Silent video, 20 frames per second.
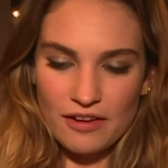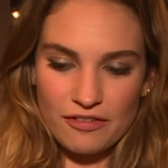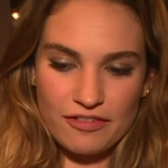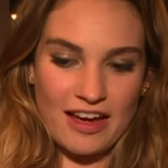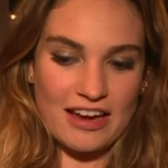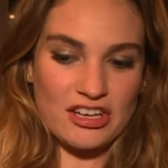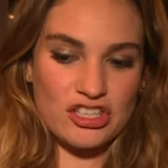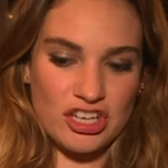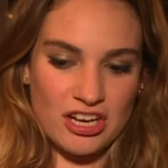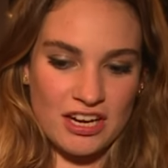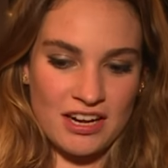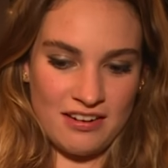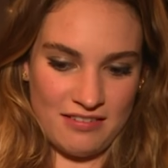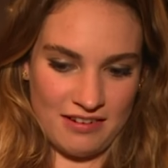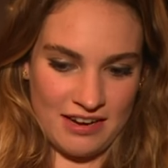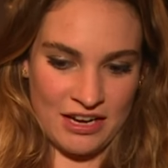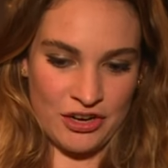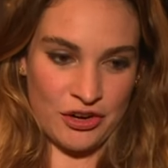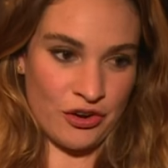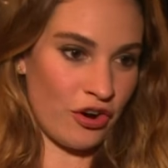fashion
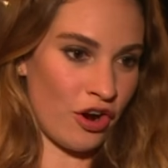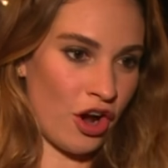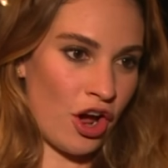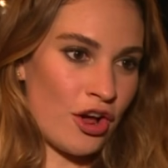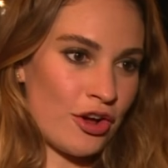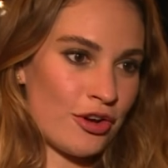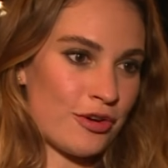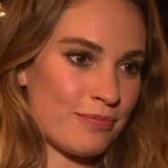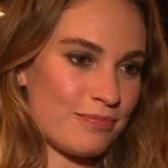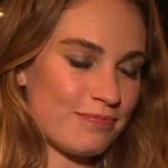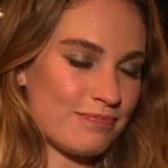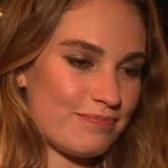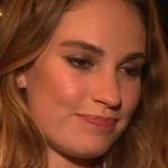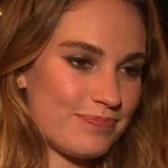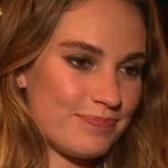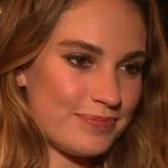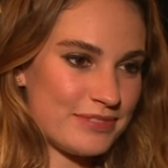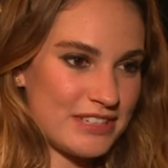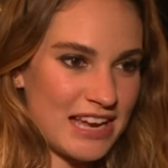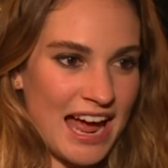in your home
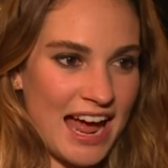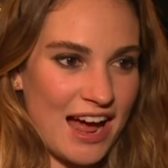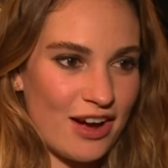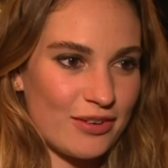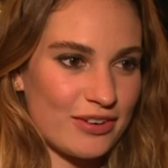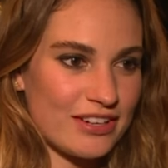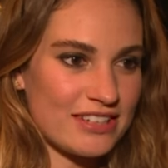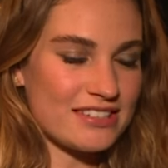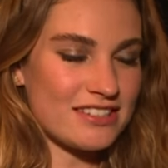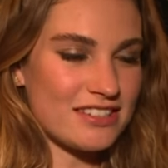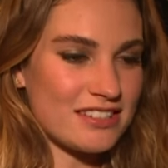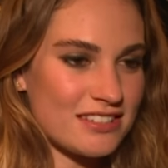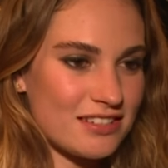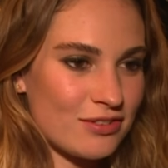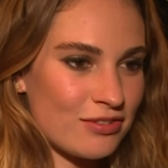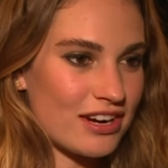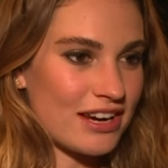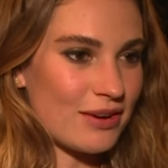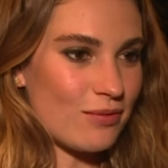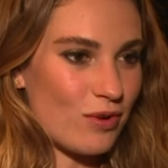town is just a really